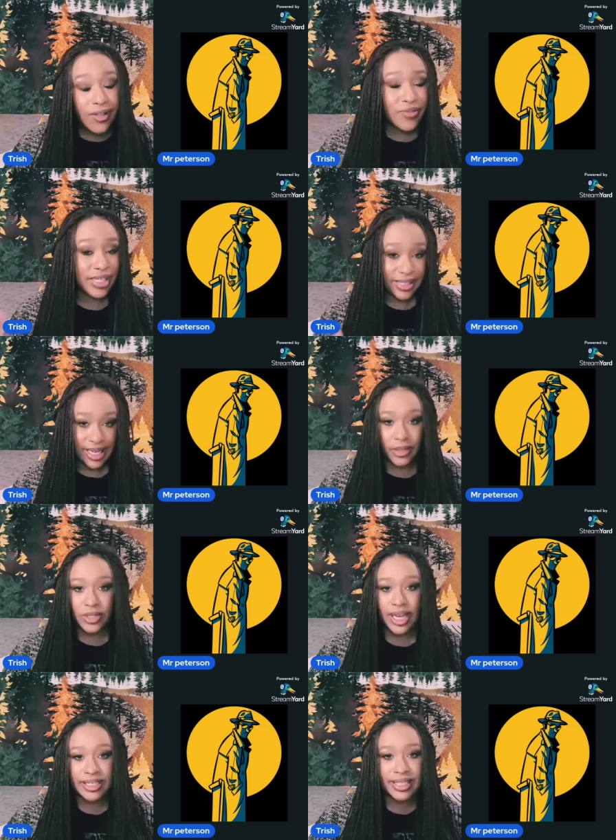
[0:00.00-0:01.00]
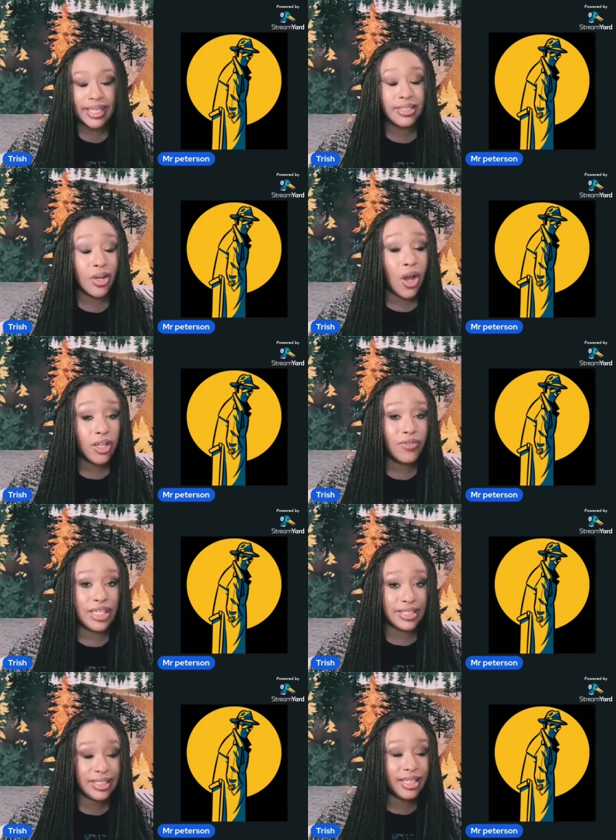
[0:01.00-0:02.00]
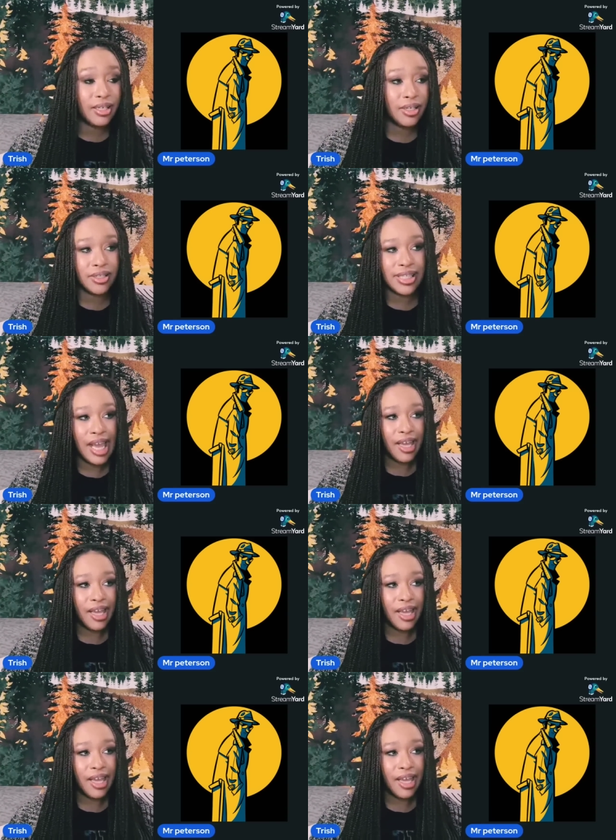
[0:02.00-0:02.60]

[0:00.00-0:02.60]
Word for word: of these standardized tests and all of these skills